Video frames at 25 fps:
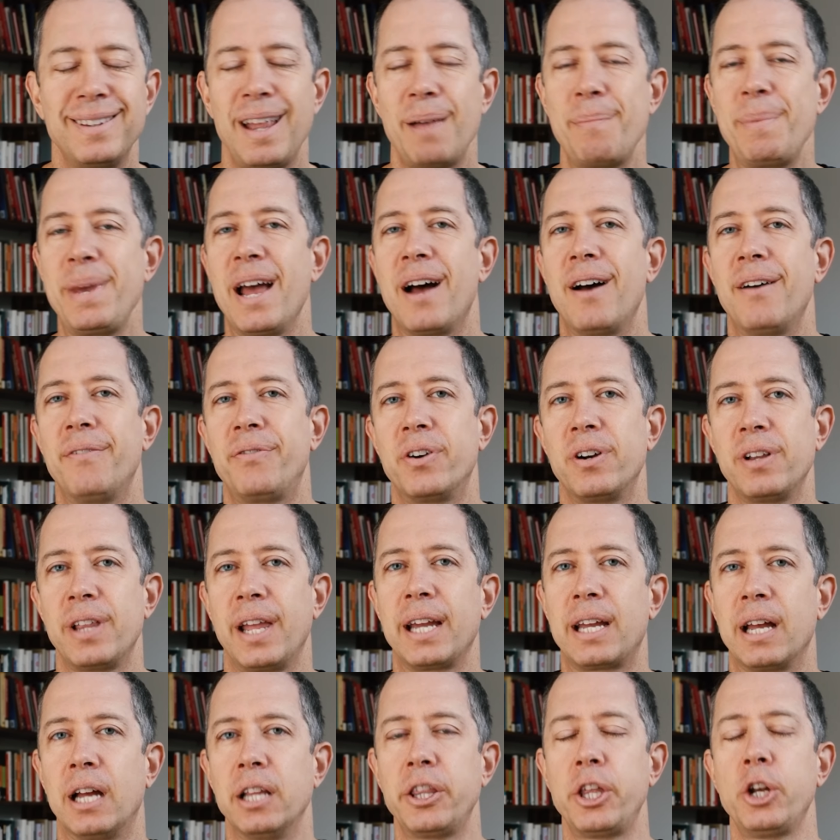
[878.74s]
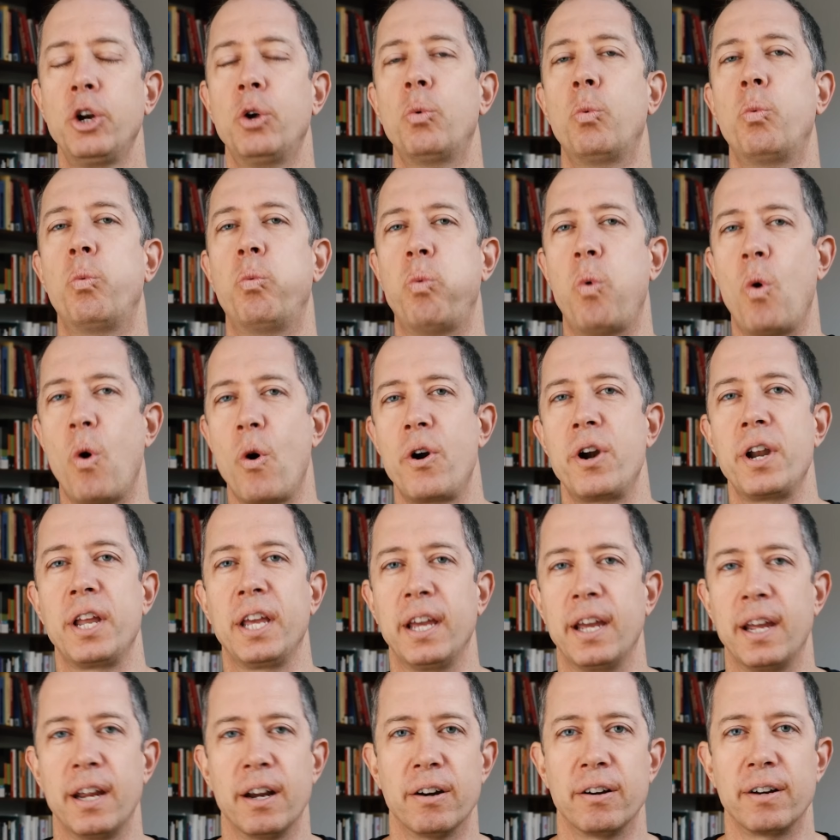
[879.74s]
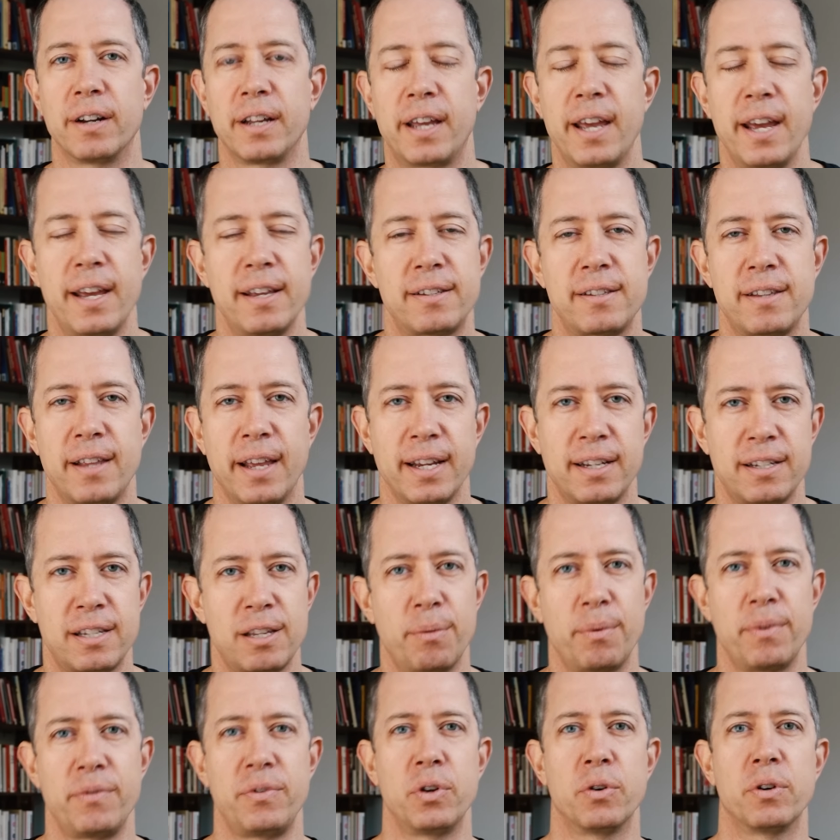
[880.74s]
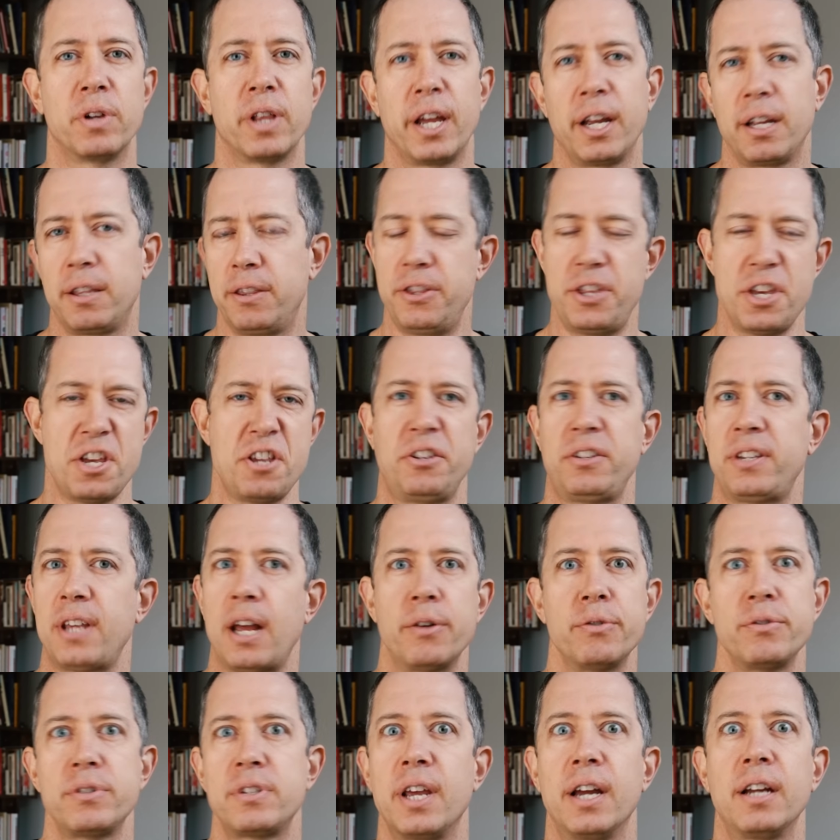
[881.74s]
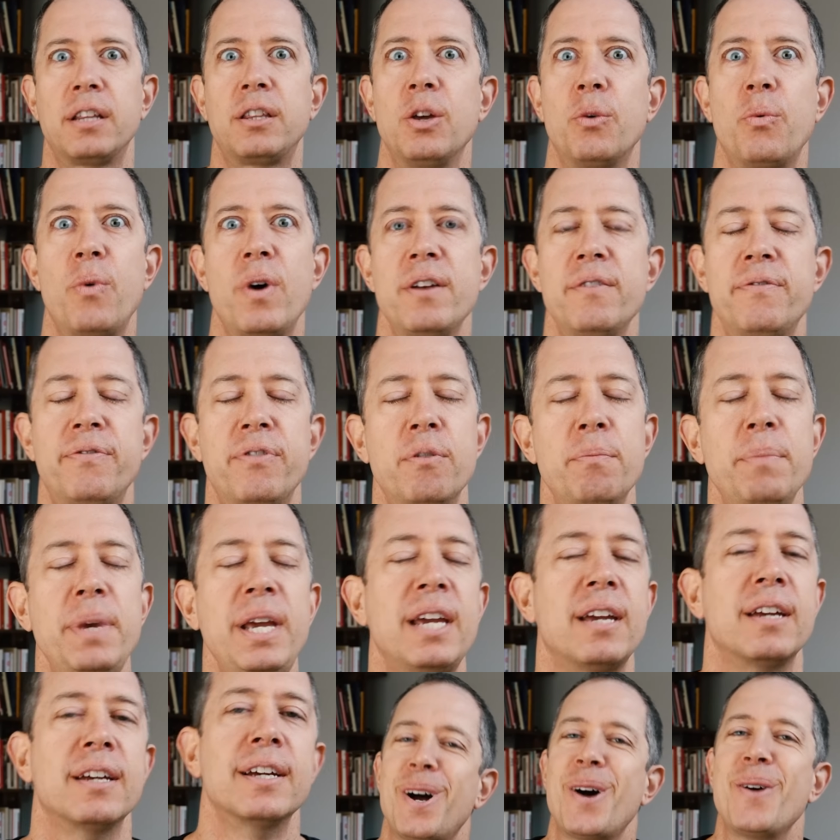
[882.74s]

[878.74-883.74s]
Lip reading: let me offer like a little warning here in case like some of you are like, this sounds like the one for me.